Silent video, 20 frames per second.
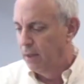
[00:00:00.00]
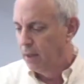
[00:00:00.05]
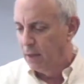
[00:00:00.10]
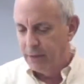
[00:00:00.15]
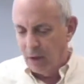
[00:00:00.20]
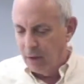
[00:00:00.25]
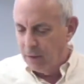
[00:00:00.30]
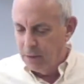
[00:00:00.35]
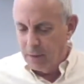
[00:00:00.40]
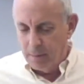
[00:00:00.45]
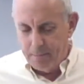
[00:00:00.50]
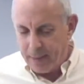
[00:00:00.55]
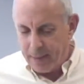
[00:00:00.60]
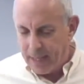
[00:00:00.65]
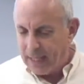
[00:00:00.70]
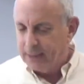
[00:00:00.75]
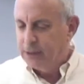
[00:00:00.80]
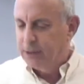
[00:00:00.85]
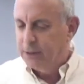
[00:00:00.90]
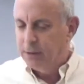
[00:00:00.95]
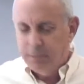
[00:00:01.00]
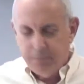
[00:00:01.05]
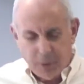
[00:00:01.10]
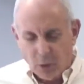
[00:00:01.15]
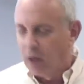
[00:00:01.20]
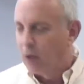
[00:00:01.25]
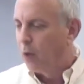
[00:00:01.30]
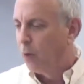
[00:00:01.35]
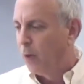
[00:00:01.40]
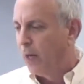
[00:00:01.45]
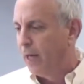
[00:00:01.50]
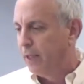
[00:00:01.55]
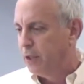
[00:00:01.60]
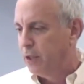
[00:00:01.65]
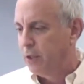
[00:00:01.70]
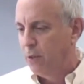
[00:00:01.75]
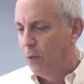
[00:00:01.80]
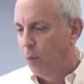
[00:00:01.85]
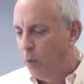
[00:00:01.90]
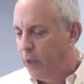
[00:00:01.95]
and they're the best
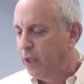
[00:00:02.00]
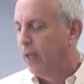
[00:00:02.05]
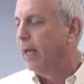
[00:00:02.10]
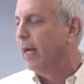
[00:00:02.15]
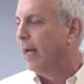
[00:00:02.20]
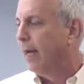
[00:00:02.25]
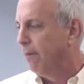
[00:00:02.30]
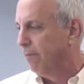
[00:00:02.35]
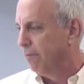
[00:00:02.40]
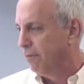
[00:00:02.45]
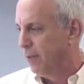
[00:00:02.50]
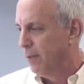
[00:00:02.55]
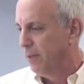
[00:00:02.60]
bureaucrats we could have.